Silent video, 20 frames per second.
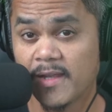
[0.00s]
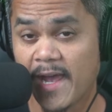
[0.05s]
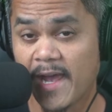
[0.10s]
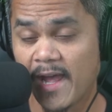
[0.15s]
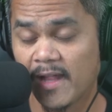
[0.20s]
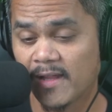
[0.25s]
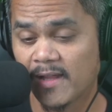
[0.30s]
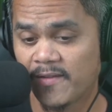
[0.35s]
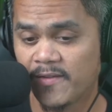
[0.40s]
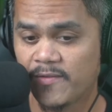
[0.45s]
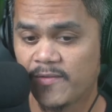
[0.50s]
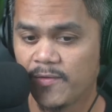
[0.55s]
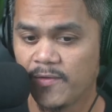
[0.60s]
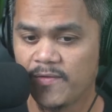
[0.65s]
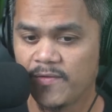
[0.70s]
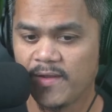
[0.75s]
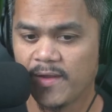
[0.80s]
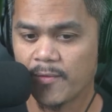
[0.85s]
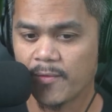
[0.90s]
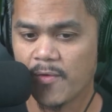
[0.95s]

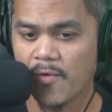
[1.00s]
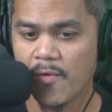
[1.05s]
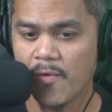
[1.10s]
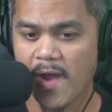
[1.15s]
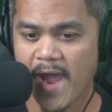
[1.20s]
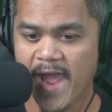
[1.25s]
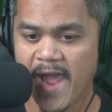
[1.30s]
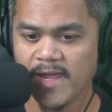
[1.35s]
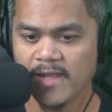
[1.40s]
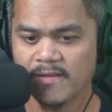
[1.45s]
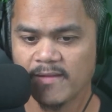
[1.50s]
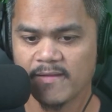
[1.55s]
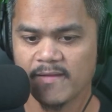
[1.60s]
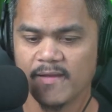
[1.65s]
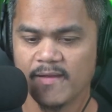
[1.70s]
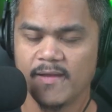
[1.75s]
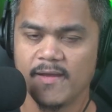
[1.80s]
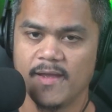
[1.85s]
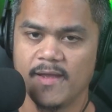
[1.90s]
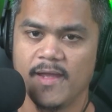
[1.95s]
LS-208
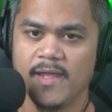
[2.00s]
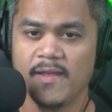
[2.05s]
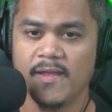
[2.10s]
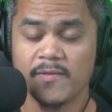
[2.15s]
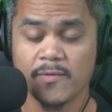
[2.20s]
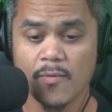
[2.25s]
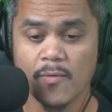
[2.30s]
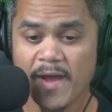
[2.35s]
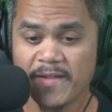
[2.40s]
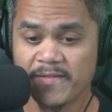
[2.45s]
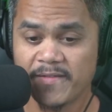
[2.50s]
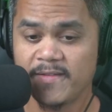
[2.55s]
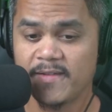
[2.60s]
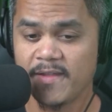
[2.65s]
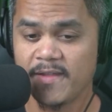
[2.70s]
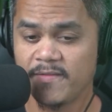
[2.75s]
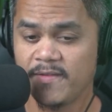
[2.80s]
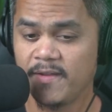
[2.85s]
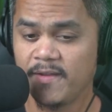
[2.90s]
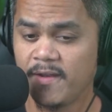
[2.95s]
is quite
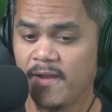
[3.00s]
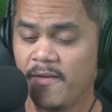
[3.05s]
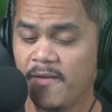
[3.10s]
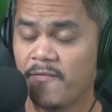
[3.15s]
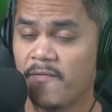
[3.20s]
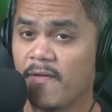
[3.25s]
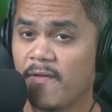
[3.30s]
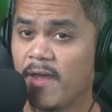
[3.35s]
sensitive